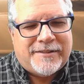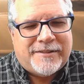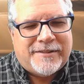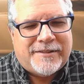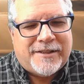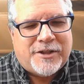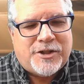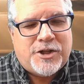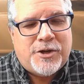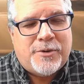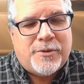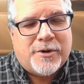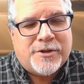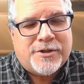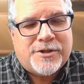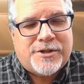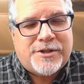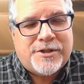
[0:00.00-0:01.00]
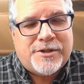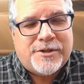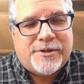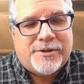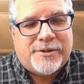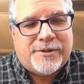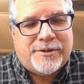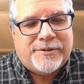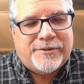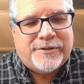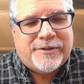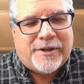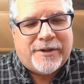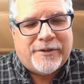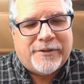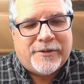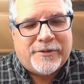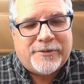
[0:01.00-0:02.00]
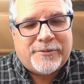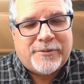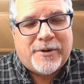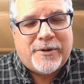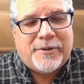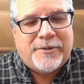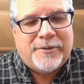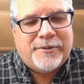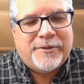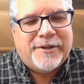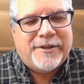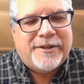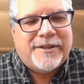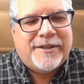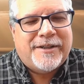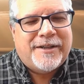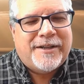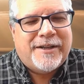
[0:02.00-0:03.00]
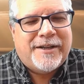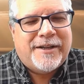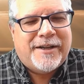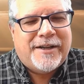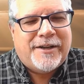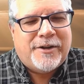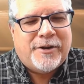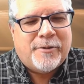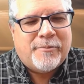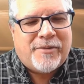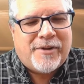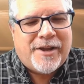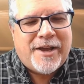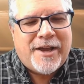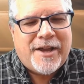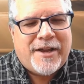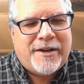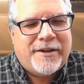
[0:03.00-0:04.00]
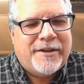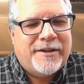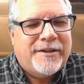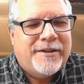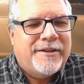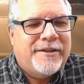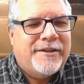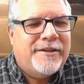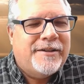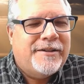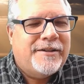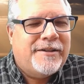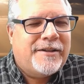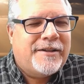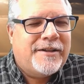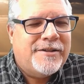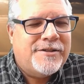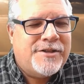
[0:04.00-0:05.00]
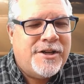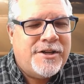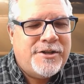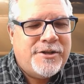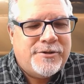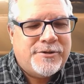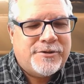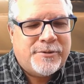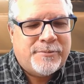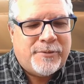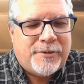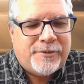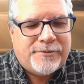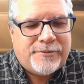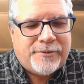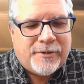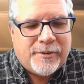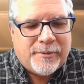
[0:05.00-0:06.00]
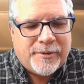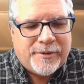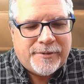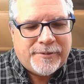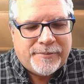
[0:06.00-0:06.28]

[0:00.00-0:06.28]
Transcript: that you are still on the throne and your plan continues to move forward.